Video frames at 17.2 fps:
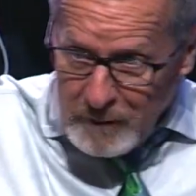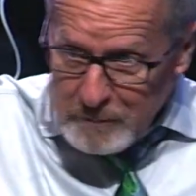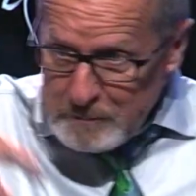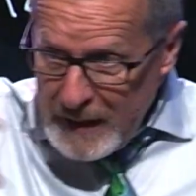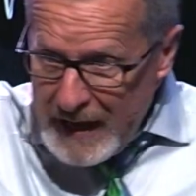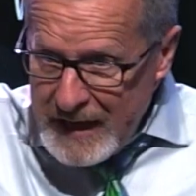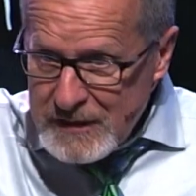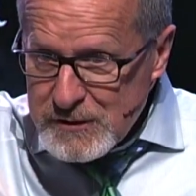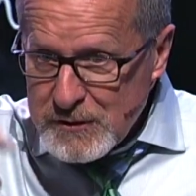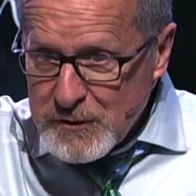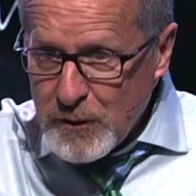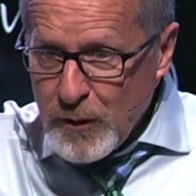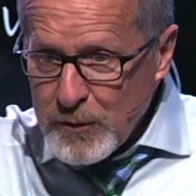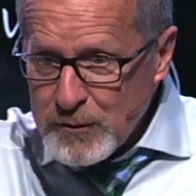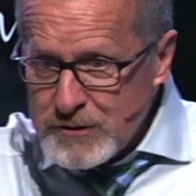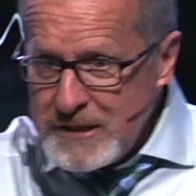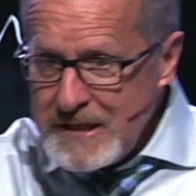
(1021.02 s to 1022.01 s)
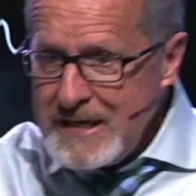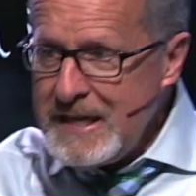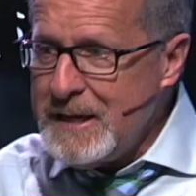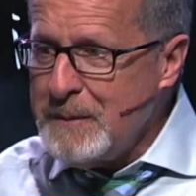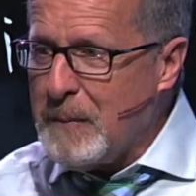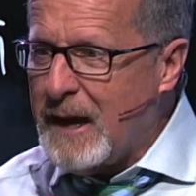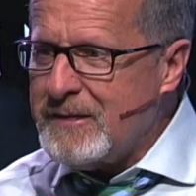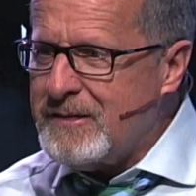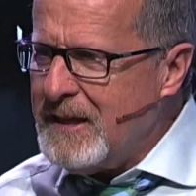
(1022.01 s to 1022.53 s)
pastoral team,
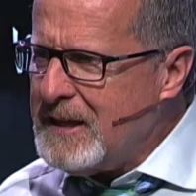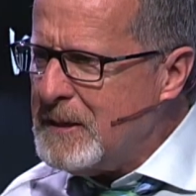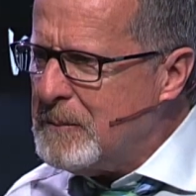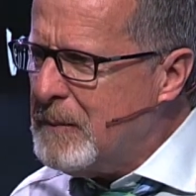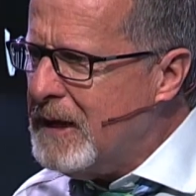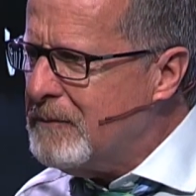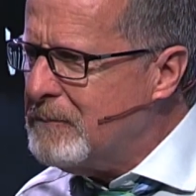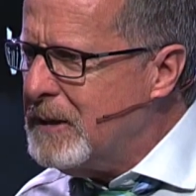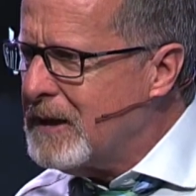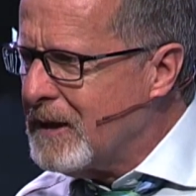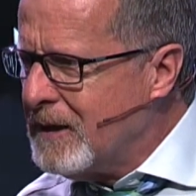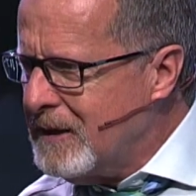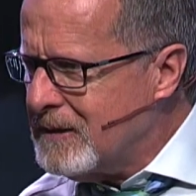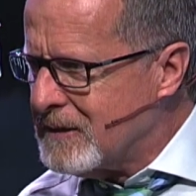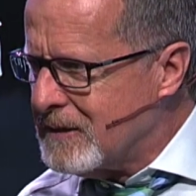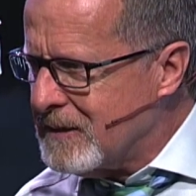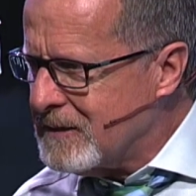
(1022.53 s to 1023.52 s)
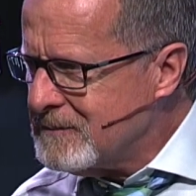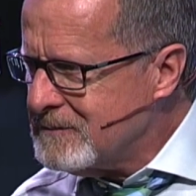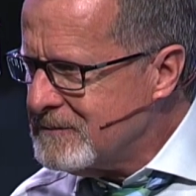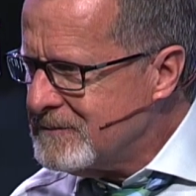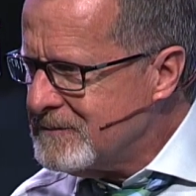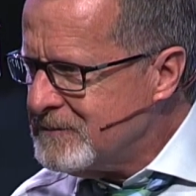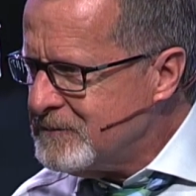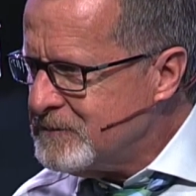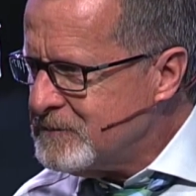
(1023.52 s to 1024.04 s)
I think it may have been Linda,
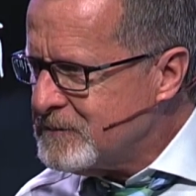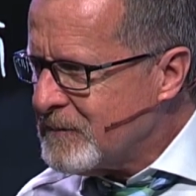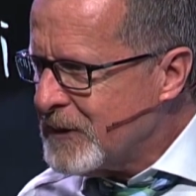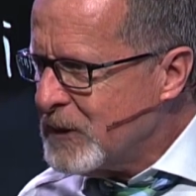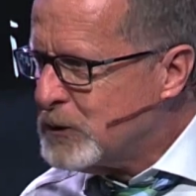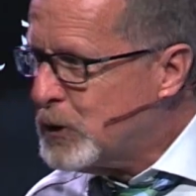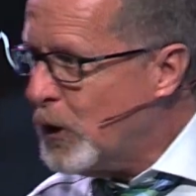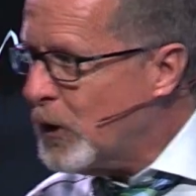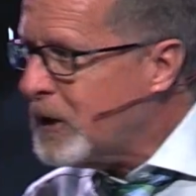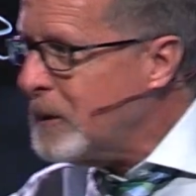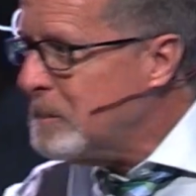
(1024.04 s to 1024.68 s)
took a